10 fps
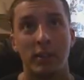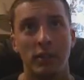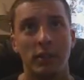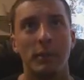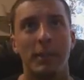
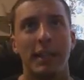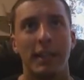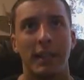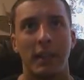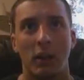good to be
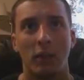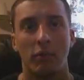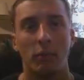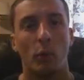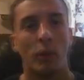getting income
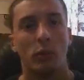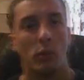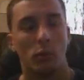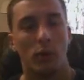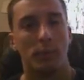from more than
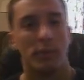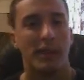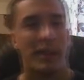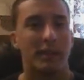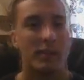one
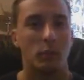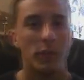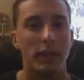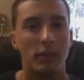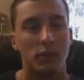website, because the
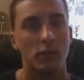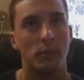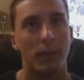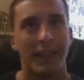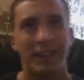way
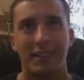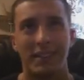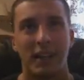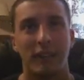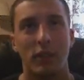YouTube pays is
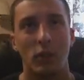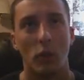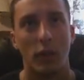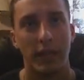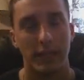kind of
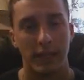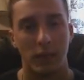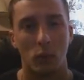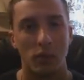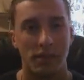annoying. It's
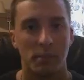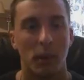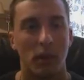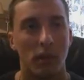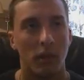like once a
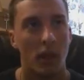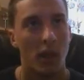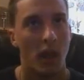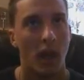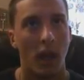month.
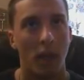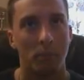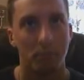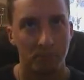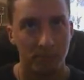Um,
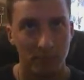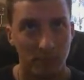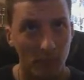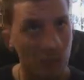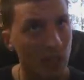
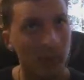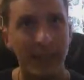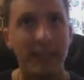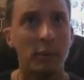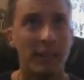
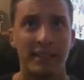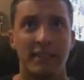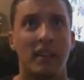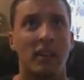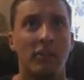but
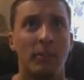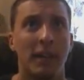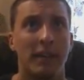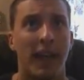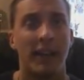anyways, enough
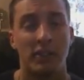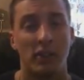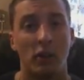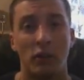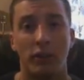about that.
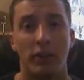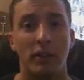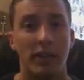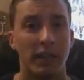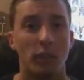So the
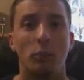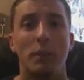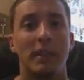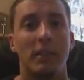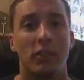link will
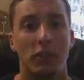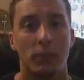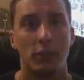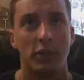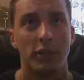be in the
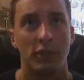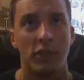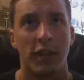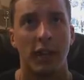description to check